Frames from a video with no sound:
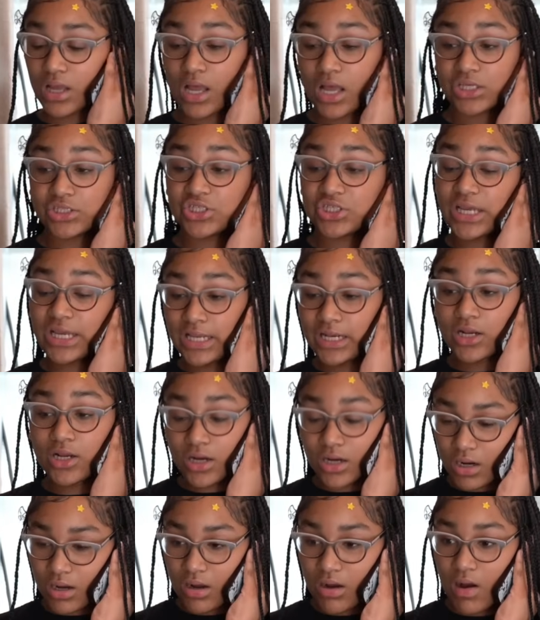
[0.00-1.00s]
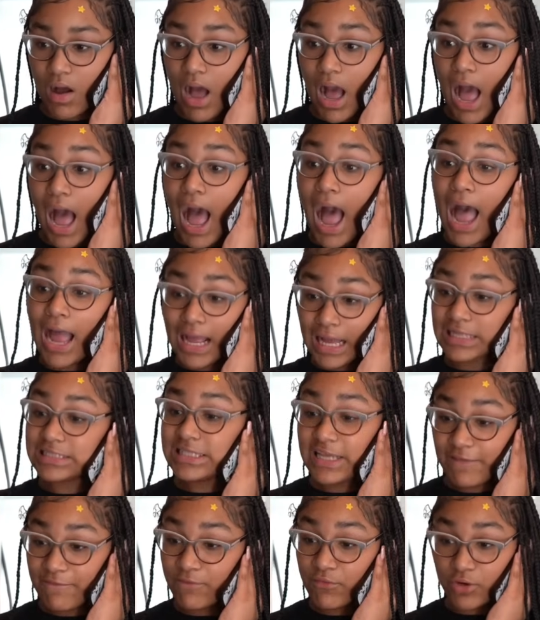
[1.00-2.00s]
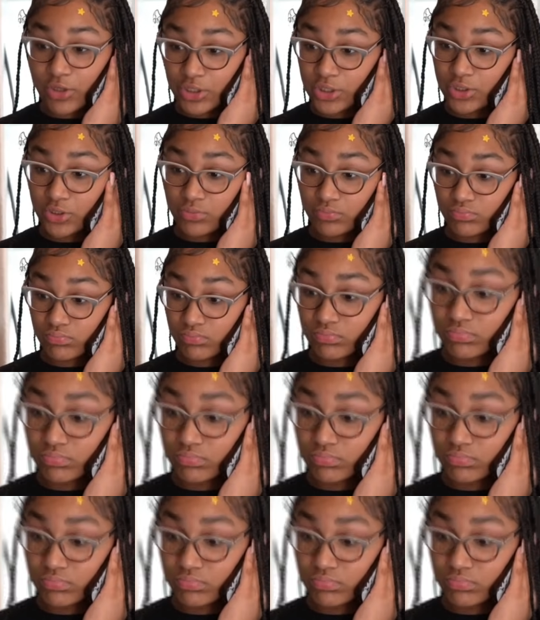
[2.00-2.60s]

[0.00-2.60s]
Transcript: Shahida girl, I got tea for you.